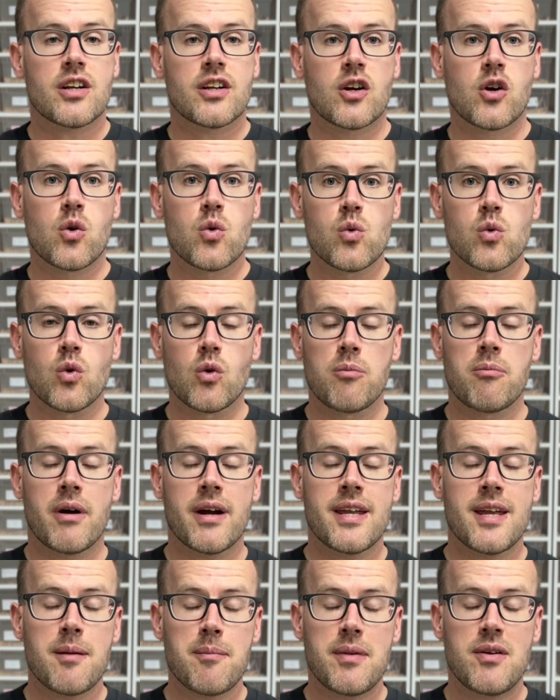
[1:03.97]
a cool
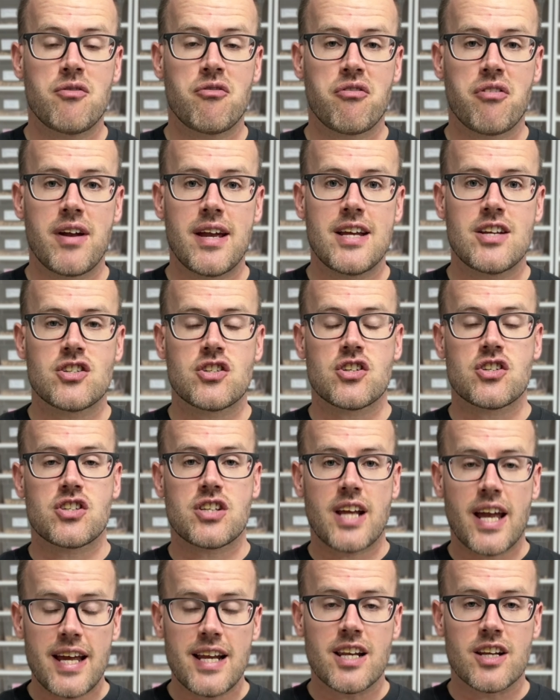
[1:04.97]
Miami face
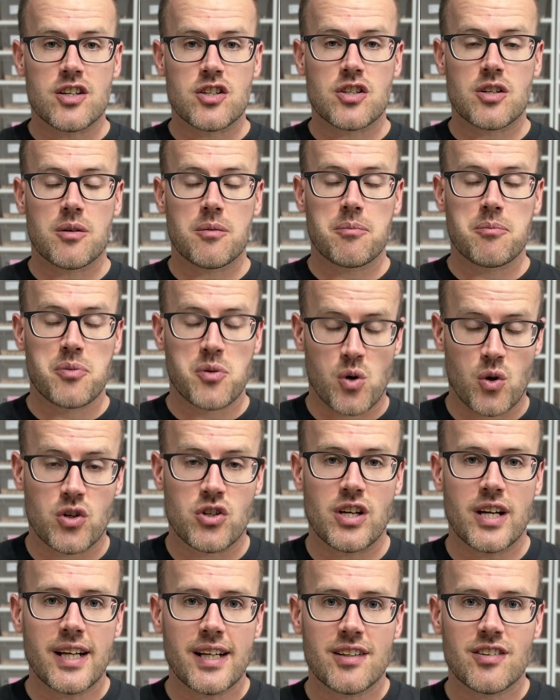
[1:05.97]
scaleless
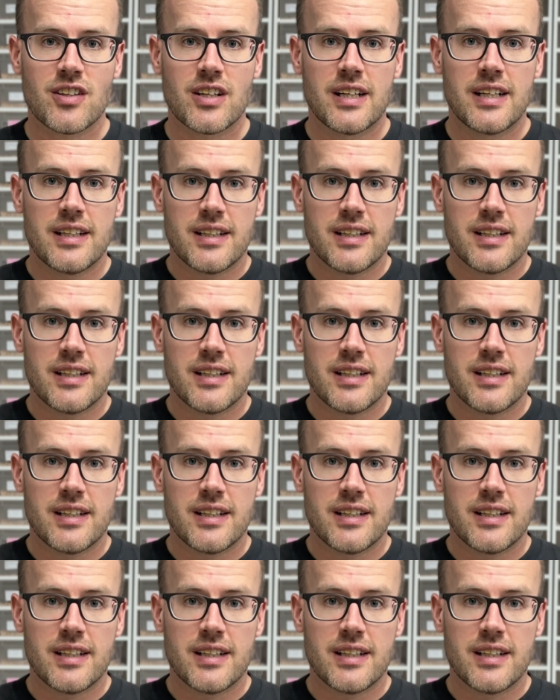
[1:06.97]
project.